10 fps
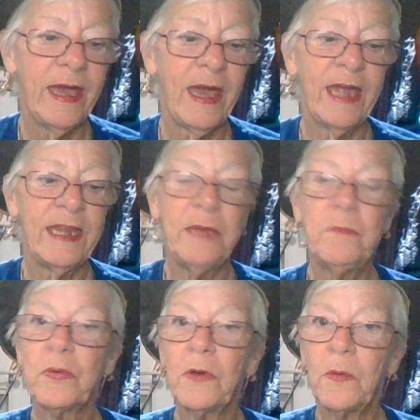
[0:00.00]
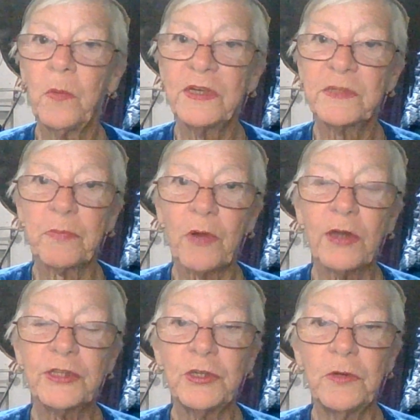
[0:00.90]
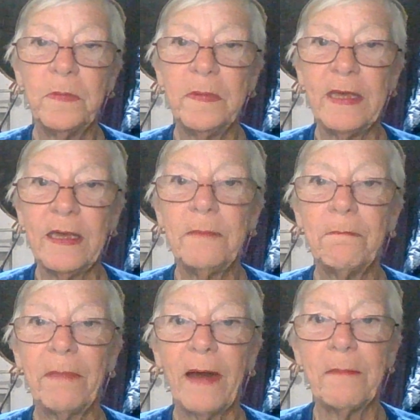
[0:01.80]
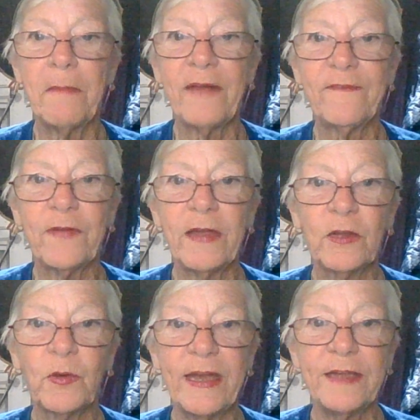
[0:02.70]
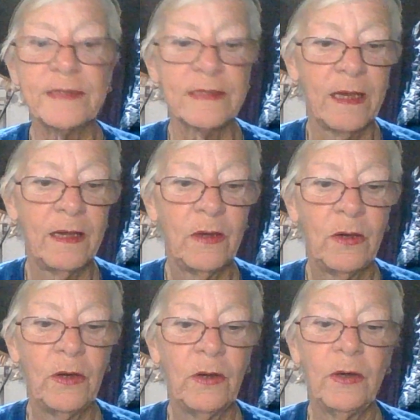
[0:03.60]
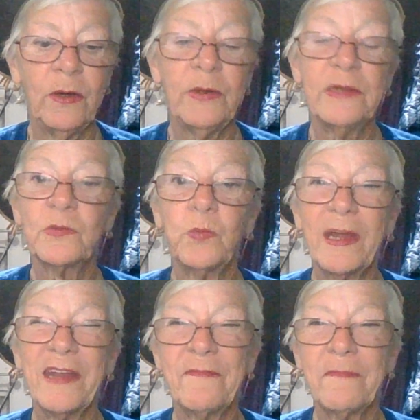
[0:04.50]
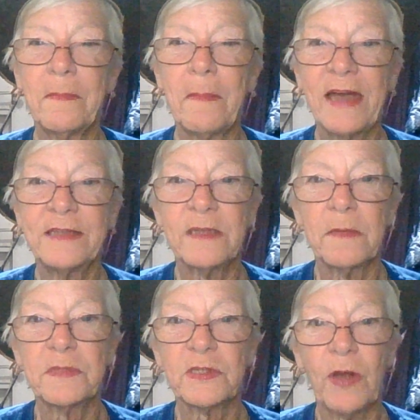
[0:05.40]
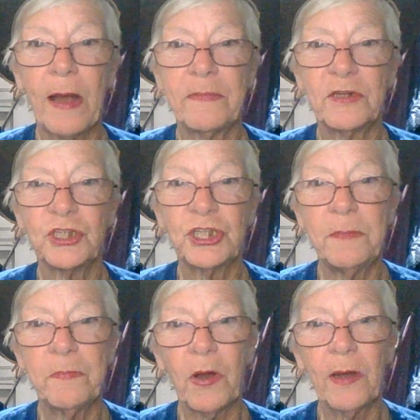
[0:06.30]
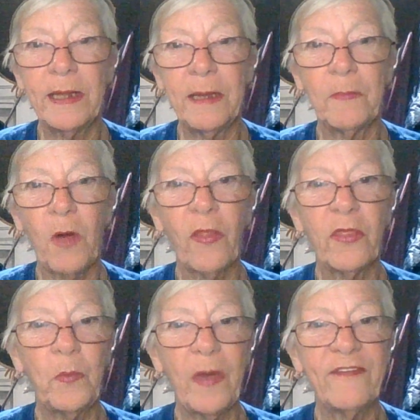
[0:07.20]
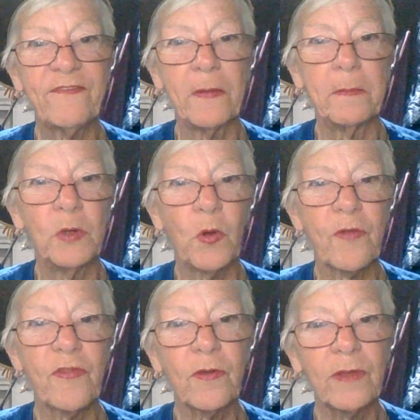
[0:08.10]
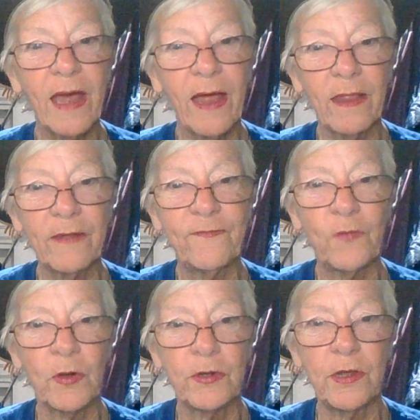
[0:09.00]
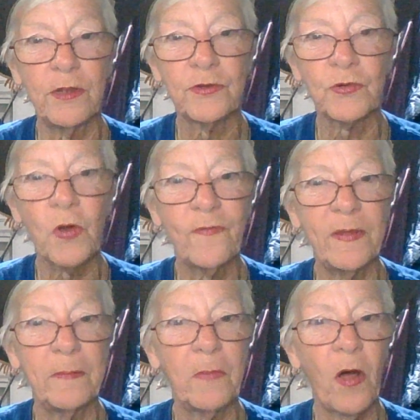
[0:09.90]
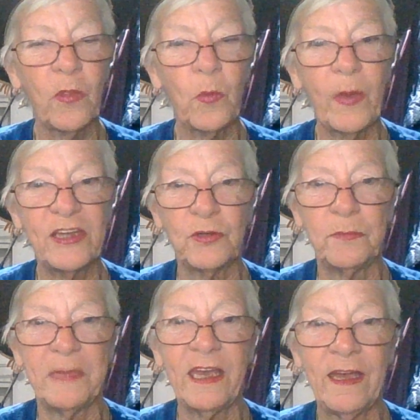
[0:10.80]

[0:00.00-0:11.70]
and he was brought to me by my friend Grace, who is one of my subscribers. She brought him all the way from Northern California, drove him all the way to me.